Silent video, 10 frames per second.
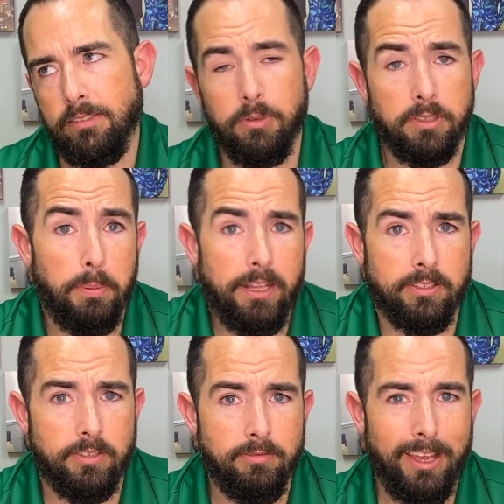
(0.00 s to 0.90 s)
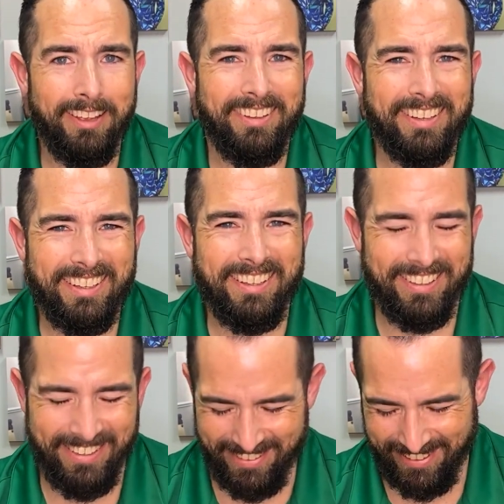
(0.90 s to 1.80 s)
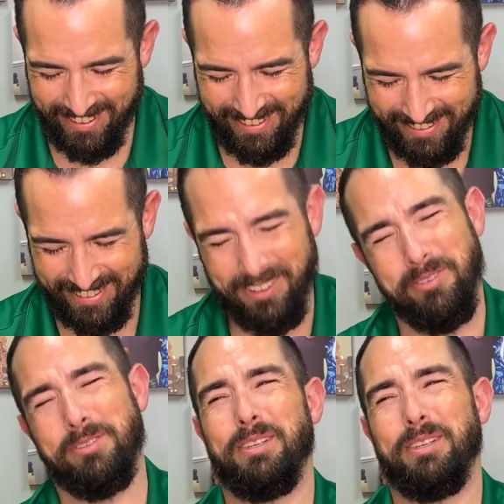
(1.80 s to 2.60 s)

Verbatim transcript: Well, it depends. Of course